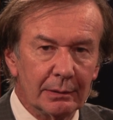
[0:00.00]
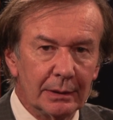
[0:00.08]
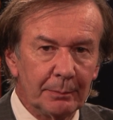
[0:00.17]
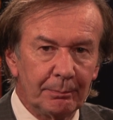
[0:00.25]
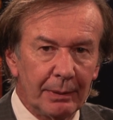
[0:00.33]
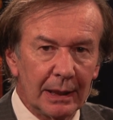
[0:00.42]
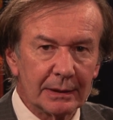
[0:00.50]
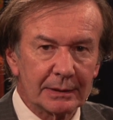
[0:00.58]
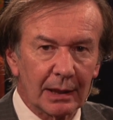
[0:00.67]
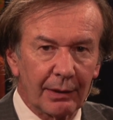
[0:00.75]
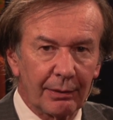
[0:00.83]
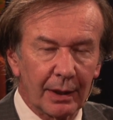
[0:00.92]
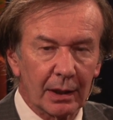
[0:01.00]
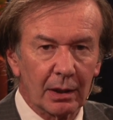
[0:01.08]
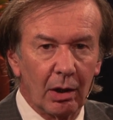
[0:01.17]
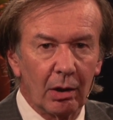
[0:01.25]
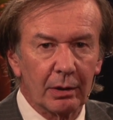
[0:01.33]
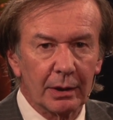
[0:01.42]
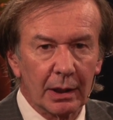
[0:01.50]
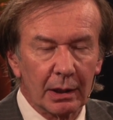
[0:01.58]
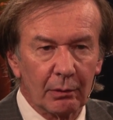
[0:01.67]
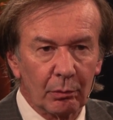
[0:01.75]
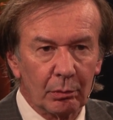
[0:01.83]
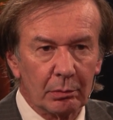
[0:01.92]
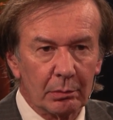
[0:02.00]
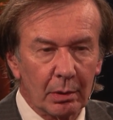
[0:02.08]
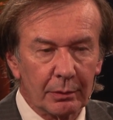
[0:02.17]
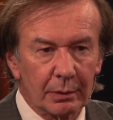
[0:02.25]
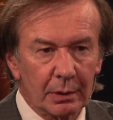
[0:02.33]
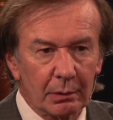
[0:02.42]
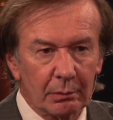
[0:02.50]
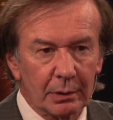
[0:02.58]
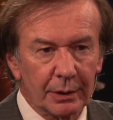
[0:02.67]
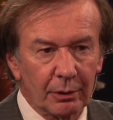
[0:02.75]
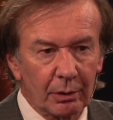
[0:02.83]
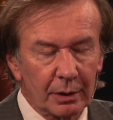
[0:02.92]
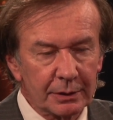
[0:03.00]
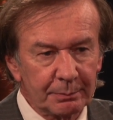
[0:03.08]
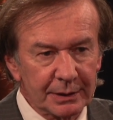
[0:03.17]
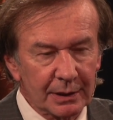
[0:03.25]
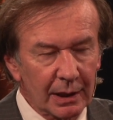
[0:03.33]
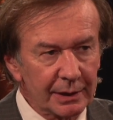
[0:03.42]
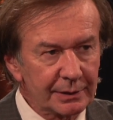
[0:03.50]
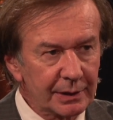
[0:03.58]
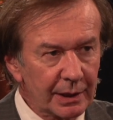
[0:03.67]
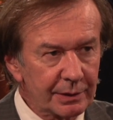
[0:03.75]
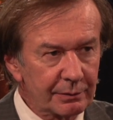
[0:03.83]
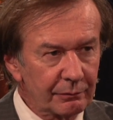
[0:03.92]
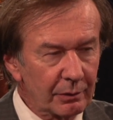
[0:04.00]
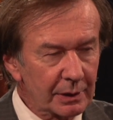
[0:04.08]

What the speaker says: Depends, I think, on your specialization.